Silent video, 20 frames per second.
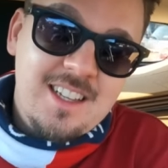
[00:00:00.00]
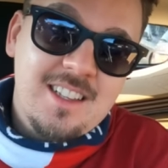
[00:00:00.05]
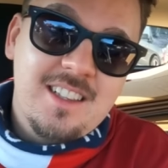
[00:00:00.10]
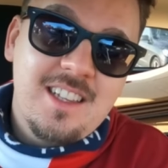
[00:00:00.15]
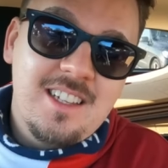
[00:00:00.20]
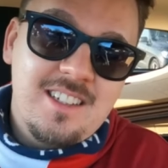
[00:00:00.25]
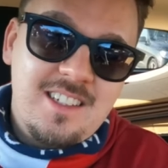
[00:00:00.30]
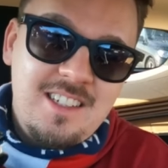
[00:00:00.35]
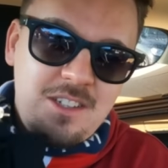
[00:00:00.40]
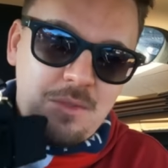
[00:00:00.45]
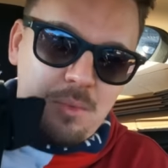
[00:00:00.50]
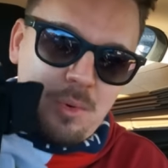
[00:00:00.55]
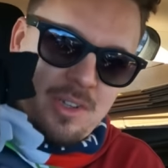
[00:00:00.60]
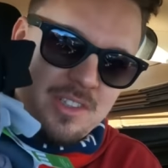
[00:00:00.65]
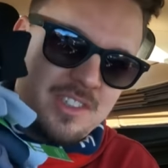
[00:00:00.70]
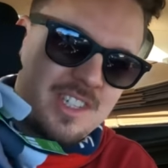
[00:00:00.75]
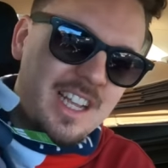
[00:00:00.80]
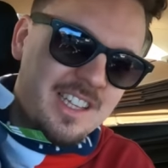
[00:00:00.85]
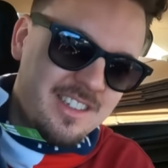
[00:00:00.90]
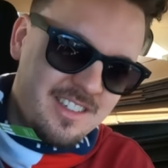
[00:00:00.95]
This is
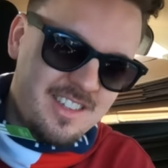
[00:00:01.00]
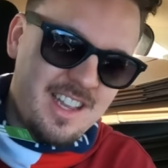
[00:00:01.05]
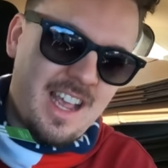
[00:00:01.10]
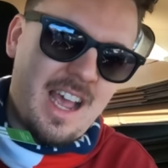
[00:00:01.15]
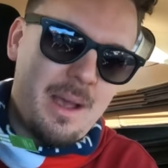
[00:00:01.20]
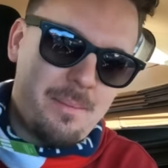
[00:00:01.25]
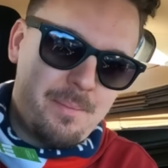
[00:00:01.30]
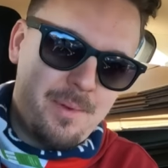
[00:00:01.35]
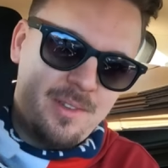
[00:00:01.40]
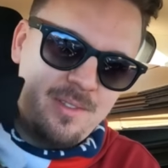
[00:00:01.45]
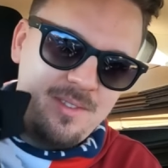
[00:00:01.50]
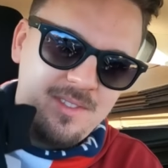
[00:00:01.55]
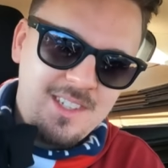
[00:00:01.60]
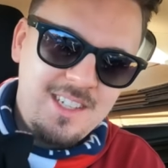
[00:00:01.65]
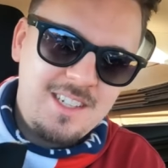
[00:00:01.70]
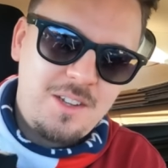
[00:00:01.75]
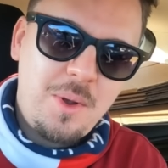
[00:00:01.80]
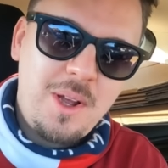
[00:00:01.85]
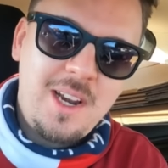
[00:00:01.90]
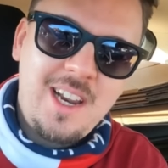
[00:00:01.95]
what tends to happen.
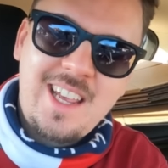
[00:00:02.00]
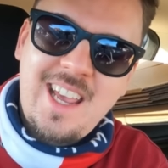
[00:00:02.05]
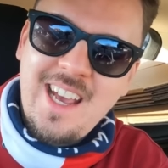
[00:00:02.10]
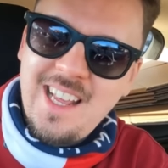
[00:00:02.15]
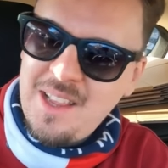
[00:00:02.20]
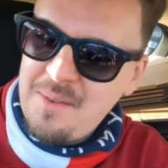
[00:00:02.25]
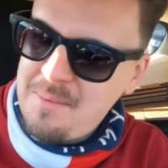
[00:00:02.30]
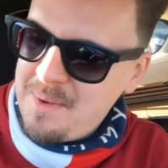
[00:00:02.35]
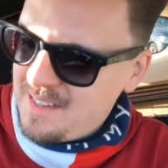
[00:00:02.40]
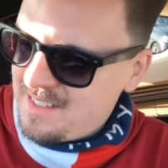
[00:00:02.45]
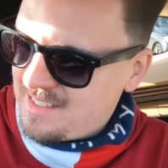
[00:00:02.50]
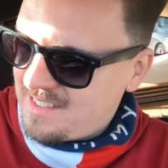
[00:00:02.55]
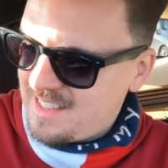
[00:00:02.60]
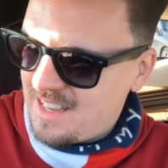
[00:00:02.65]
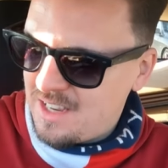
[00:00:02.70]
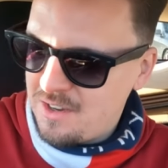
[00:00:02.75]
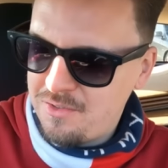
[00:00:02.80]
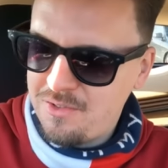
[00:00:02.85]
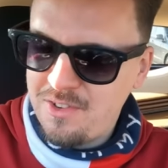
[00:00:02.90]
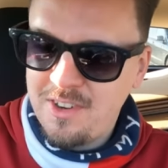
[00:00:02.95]
It's when I get the best
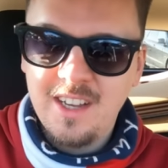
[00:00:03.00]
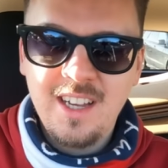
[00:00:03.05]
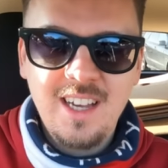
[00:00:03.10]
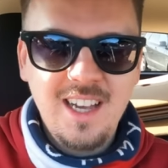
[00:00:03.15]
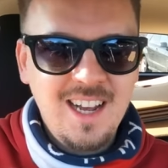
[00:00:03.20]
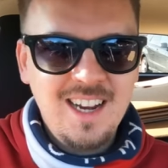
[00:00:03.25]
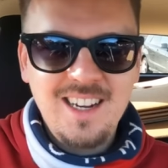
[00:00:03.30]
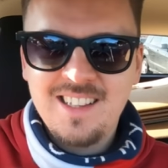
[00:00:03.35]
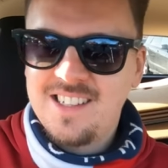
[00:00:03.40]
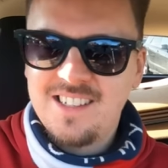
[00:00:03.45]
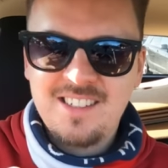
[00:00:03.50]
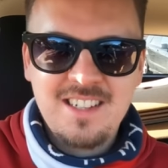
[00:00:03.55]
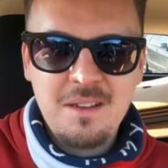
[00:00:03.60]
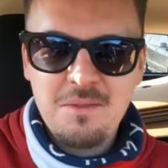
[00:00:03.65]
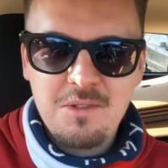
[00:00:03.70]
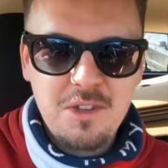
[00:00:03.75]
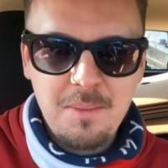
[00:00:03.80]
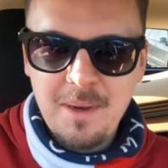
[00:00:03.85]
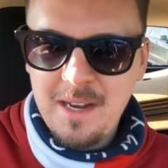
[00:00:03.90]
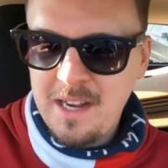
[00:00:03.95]
stuff. It just
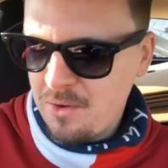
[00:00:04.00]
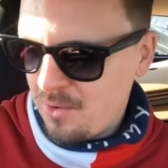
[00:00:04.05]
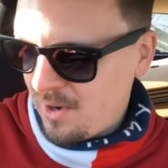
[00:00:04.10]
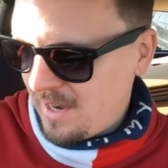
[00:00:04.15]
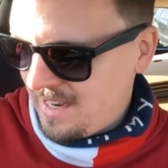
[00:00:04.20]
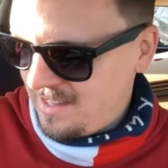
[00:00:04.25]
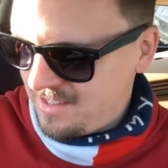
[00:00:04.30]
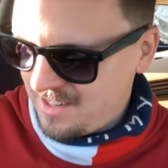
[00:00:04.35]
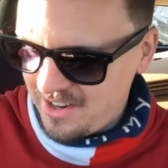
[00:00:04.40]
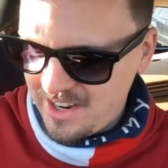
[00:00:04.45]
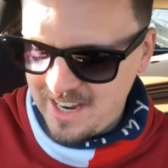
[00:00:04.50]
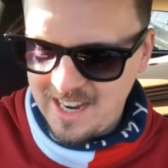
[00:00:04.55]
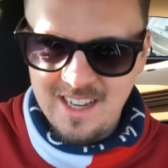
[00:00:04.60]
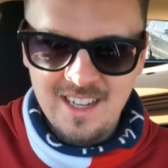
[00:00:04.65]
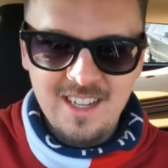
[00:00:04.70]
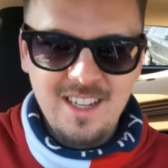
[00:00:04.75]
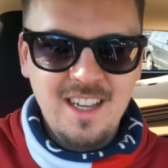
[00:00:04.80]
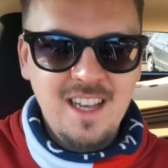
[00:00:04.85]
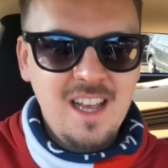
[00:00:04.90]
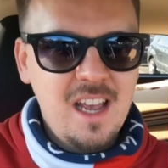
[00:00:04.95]
seems to be the way. So yeah,
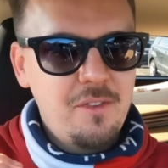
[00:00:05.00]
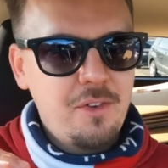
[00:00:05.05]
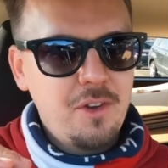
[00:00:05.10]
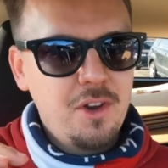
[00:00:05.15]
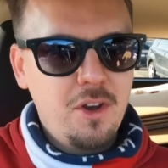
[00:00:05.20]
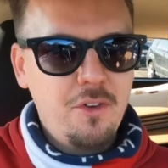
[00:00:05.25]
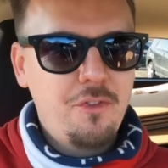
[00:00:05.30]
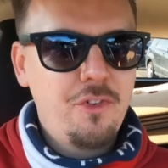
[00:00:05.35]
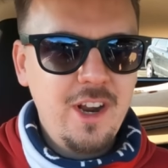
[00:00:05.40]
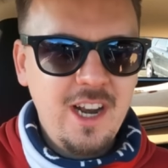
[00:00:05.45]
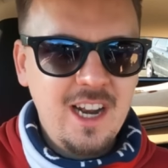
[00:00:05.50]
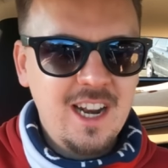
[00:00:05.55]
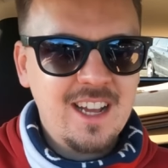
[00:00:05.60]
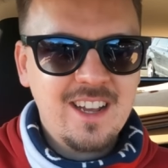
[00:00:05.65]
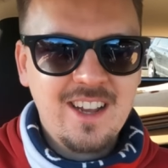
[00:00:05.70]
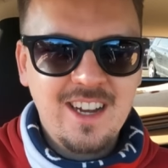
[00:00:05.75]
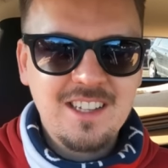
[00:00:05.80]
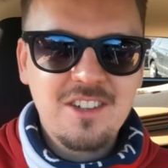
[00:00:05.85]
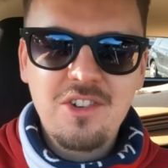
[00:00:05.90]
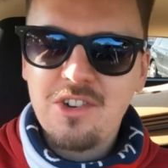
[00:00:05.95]
if you're not feeling like
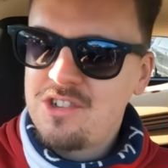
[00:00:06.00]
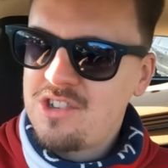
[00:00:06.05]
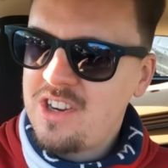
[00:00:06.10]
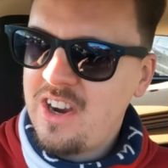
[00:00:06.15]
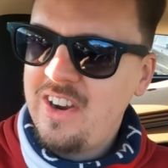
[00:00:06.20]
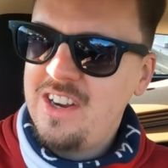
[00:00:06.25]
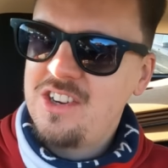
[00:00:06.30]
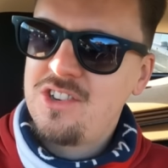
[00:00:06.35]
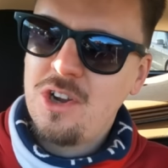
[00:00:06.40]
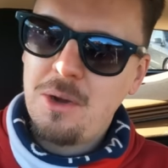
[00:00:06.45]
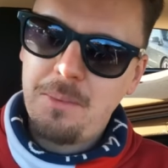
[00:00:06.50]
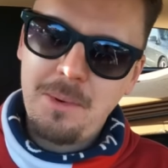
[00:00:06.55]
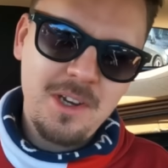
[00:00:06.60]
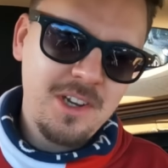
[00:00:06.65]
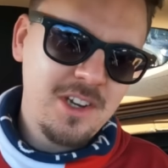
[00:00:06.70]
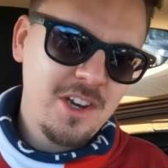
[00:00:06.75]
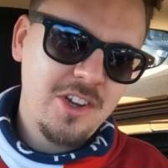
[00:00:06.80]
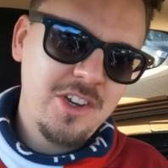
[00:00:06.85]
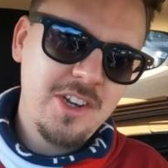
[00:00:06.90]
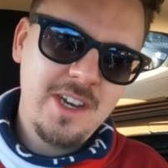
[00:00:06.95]
going to a charity shop and
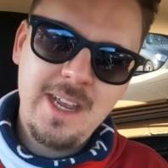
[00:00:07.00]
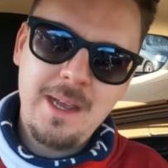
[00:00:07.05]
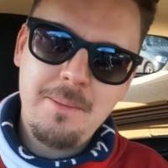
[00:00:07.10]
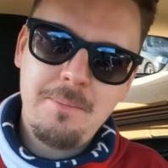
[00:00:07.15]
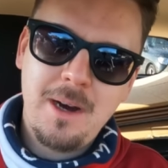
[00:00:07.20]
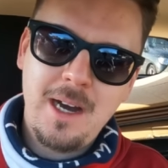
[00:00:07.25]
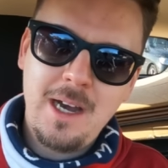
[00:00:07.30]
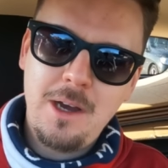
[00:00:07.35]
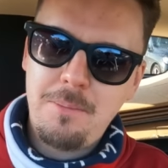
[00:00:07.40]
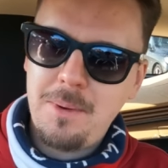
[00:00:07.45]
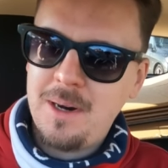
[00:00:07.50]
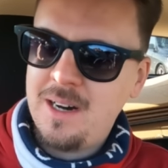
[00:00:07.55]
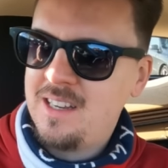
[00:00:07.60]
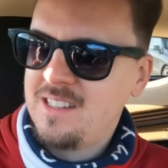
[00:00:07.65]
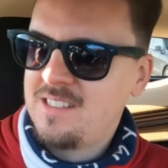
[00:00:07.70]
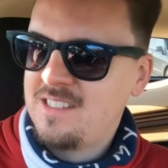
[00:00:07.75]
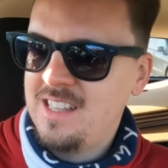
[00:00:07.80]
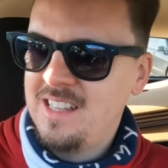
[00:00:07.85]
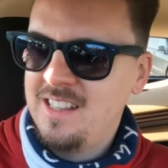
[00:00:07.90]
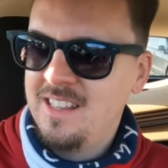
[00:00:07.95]
you know you're nearby or
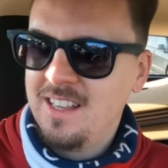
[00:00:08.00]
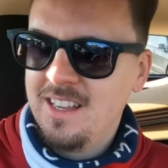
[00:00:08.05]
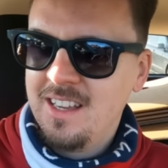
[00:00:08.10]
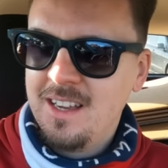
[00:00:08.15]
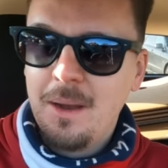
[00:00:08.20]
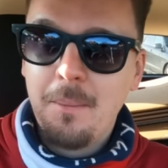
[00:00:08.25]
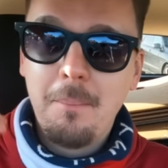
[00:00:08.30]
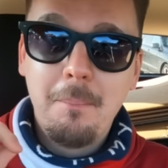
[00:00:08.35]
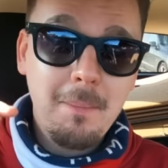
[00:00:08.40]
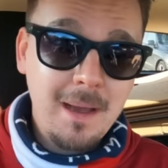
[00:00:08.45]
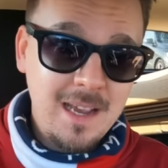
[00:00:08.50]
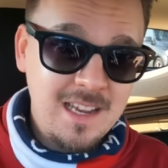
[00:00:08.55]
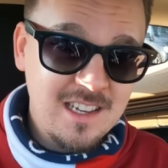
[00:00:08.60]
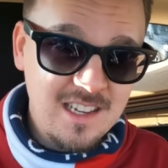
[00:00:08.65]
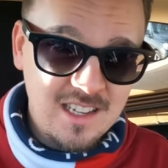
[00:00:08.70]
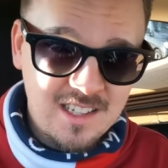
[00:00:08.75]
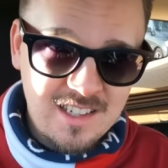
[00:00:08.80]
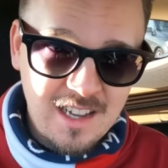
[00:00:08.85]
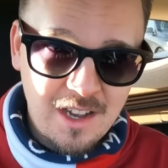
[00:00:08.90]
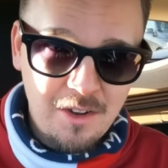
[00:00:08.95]
passing, make
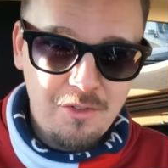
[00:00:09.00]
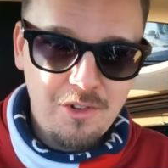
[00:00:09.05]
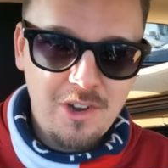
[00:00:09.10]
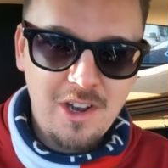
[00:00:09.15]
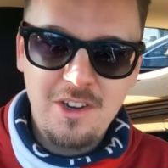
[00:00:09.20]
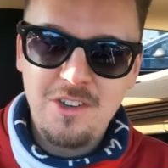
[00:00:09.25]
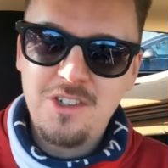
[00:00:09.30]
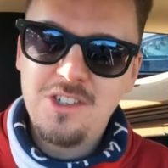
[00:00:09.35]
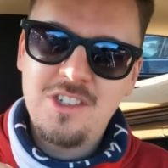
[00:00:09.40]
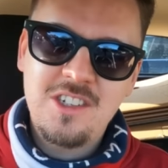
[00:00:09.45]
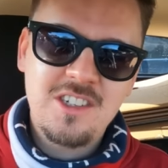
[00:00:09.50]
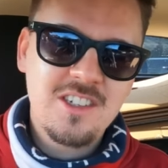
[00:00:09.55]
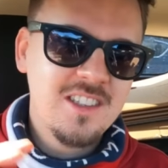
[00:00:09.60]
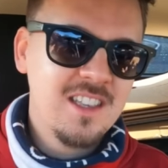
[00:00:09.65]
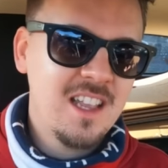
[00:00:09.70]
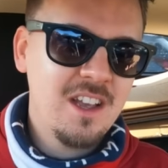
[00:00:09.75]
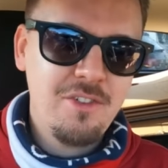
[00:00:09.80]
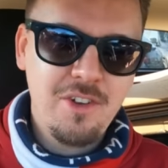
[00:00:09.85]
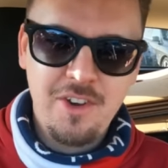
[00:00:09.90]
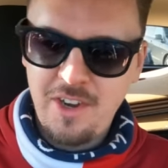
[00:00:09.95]
yourself go. You just
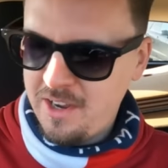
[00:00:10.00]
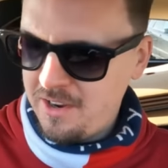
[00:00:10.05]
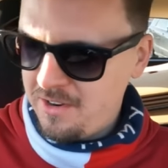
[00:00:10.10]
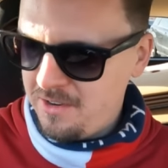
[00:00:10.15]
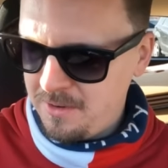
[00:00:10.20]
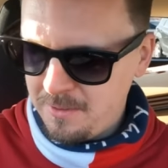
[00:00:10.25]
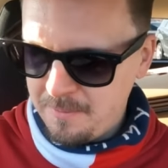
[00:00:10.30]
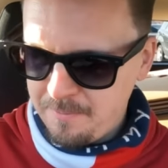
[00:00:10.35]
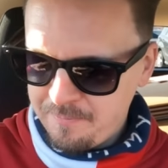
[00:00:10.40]
never know.